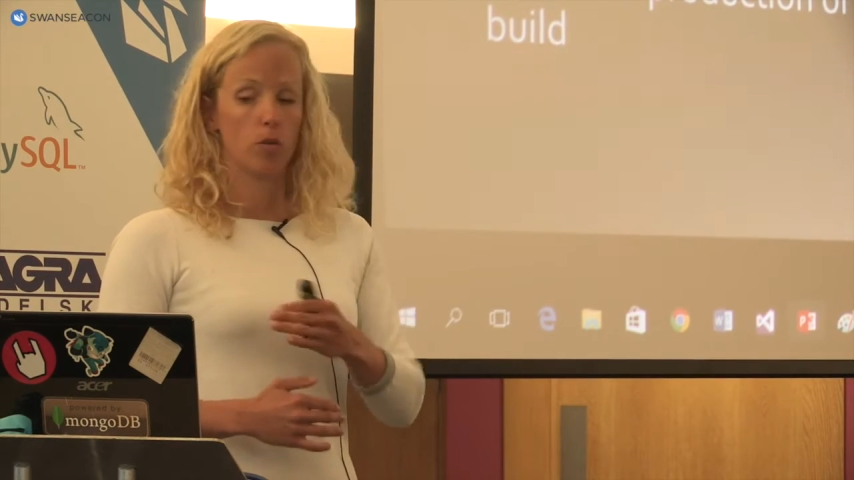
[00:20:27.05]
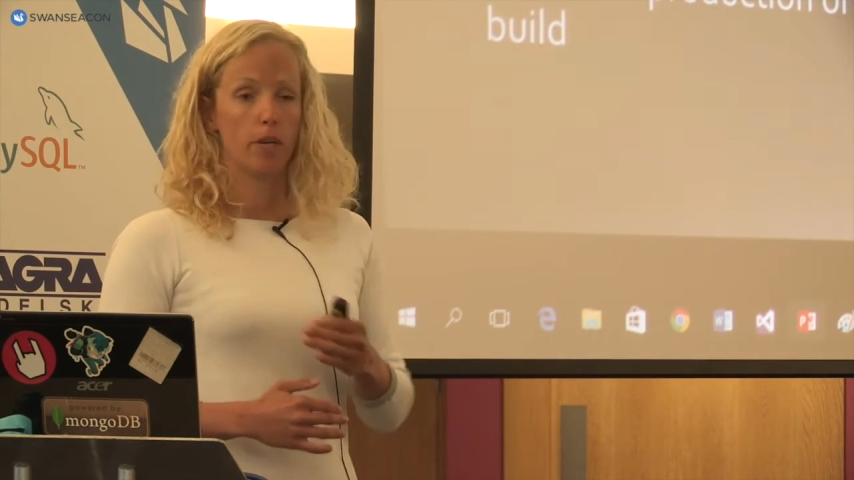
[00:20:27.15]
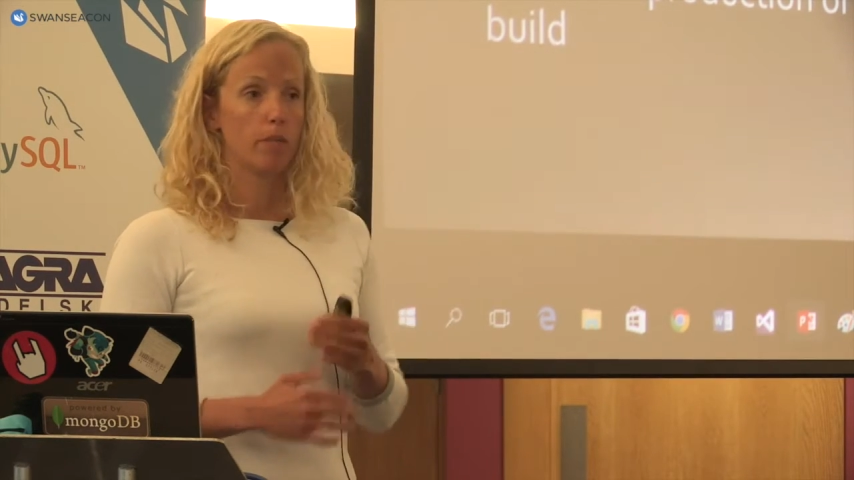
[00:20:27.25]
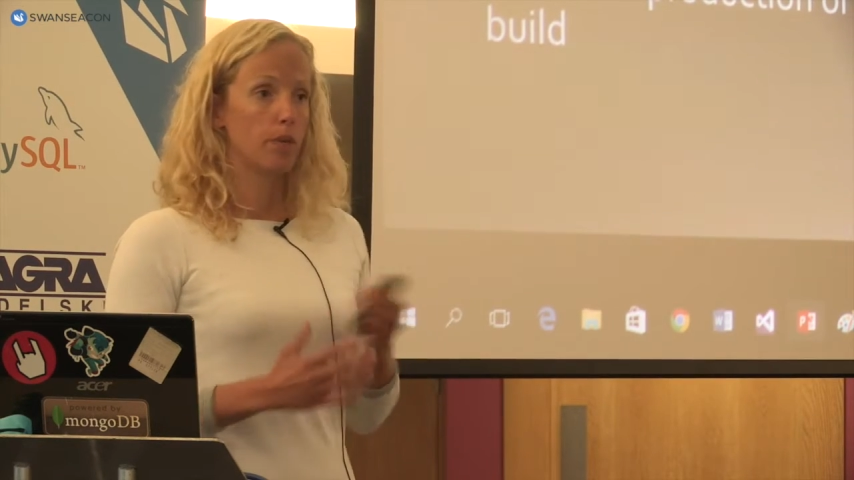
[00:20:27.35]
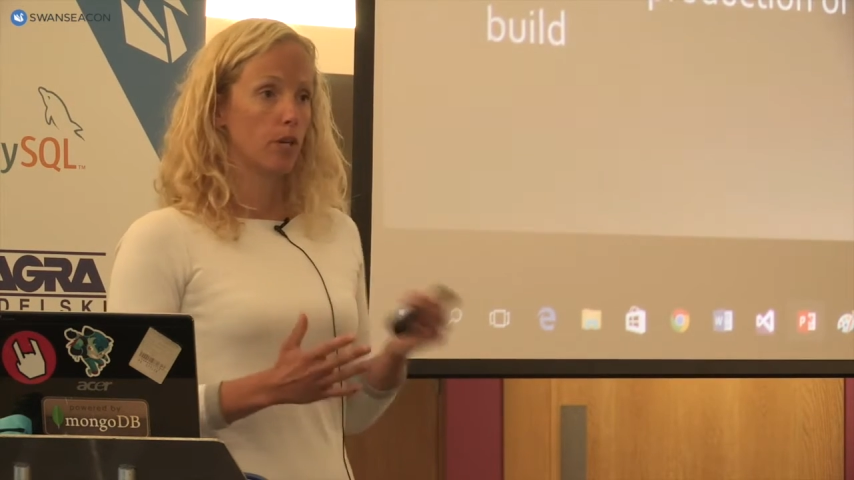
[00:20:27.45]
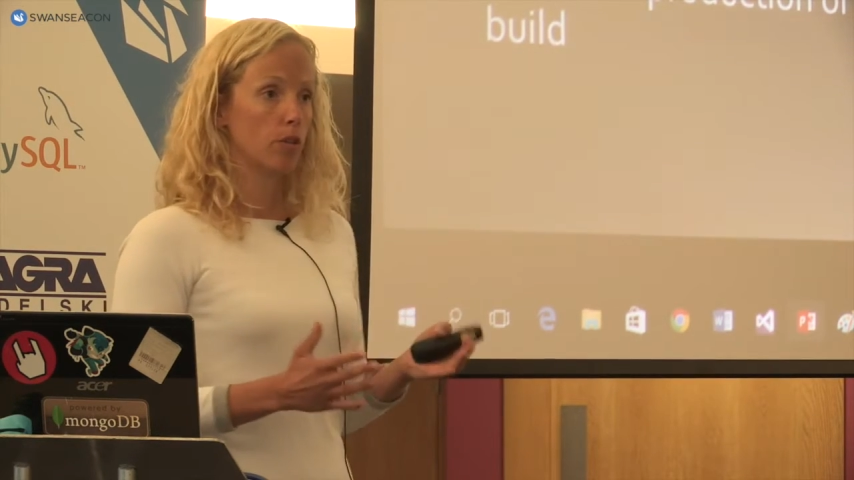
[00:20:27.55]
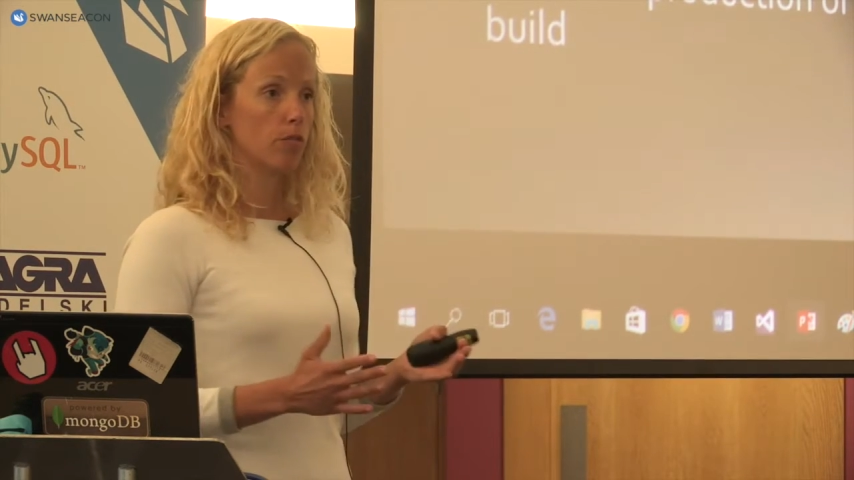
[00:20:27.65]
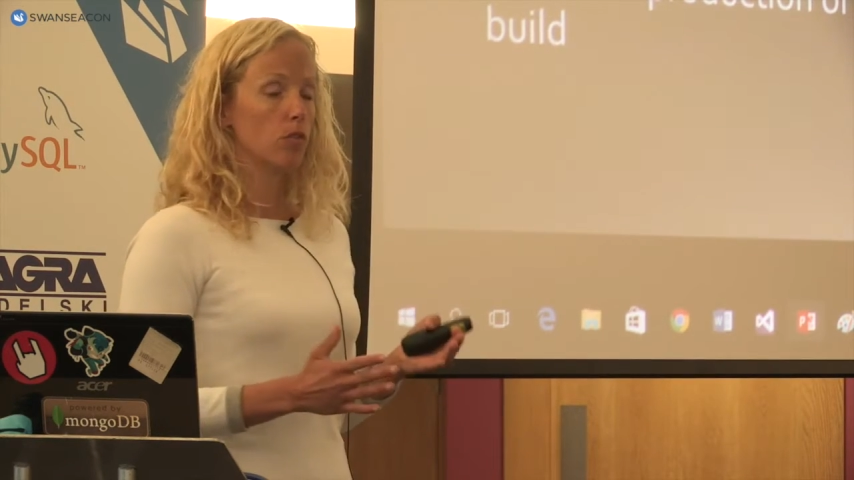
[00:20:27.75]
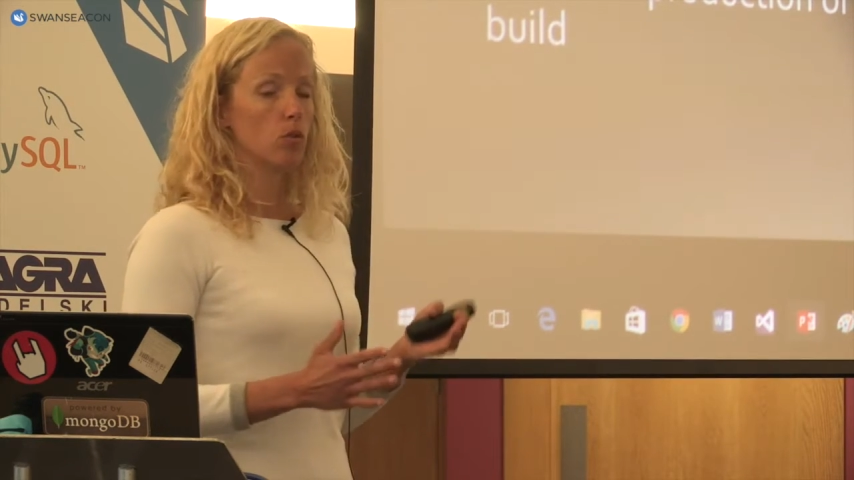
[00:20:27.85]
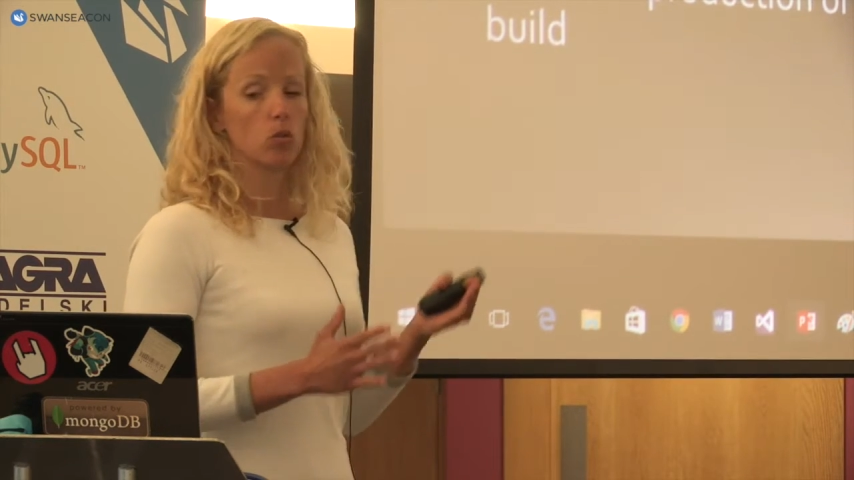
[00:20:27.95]
we made peer
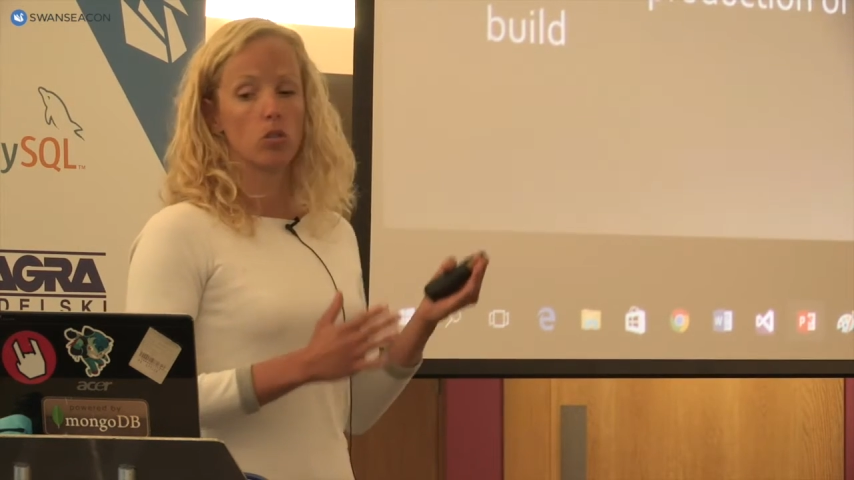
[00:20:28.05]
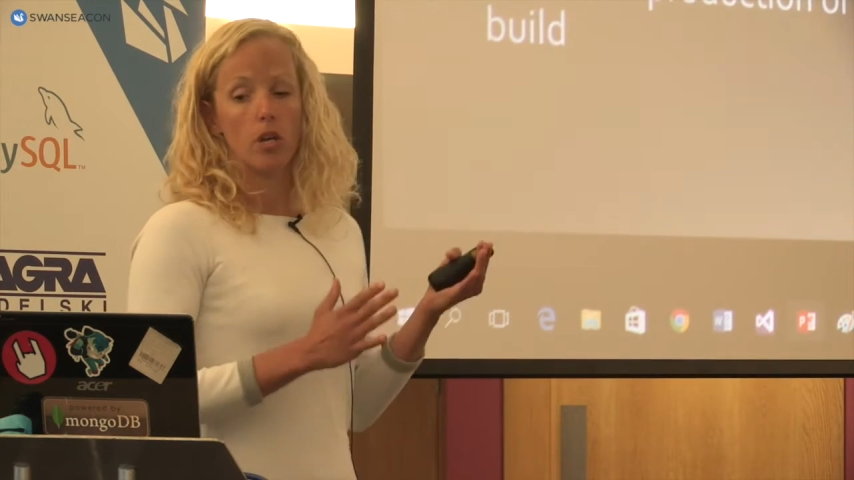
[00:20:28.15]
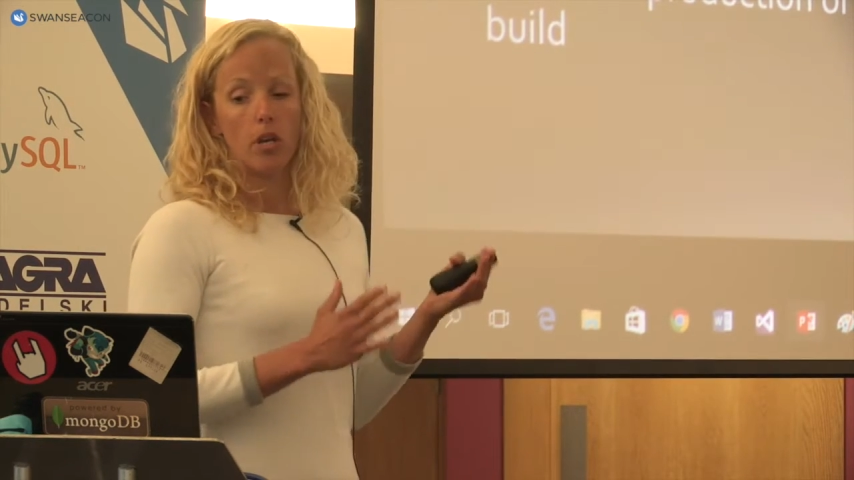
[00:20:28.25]
reviews,